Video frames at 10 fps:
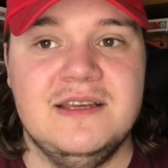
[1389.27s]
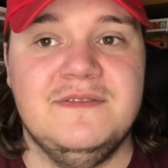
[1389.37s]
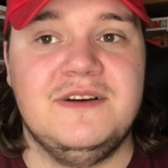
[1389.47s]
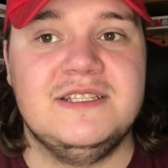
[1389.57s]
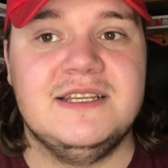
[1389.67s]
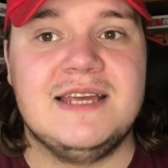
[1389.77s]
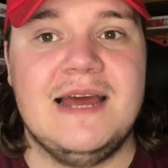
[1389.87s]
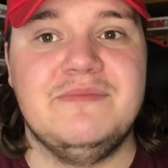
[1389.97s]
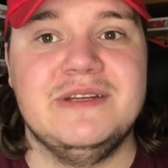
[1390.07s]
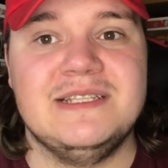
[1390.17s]
If I said
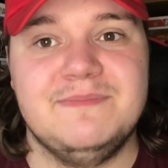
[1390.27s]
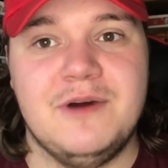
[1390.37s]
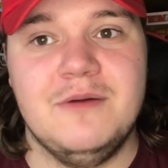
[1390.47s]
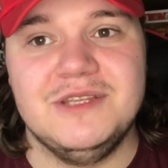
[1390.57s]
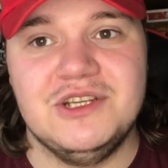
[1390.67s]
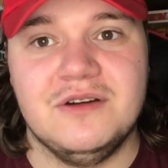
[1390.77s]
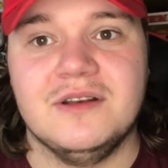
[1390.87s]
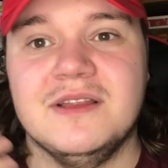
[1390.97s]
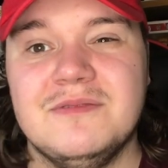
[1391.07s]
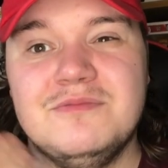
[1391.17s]
Cadbury's, they'd buy me
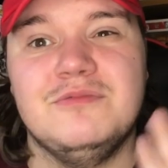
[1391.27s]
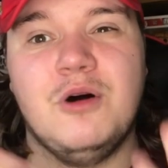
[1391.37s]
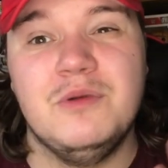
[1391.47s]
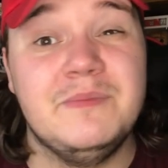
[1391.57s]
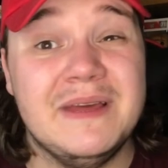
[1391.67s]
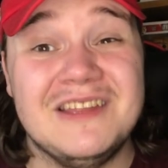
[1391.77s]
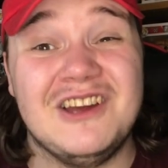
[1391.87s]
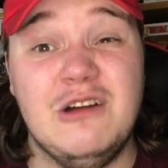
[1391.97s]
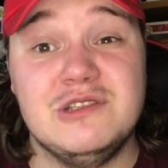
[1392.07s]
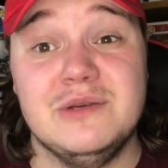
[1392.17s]
chocolate. Then what would be the
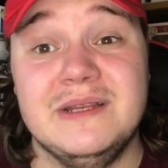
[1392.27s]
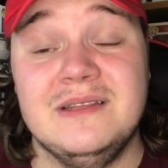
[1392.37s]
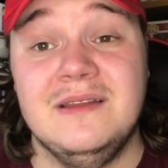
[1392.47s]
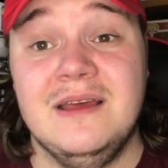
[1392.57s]
go-to in